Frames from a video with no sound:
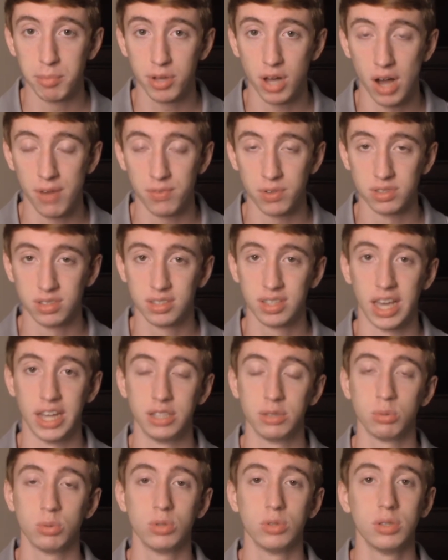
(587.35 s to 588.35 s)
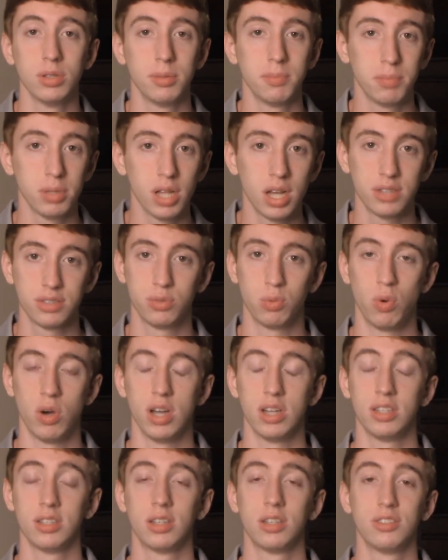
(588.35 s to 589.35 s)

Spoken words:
conference schedule plus one.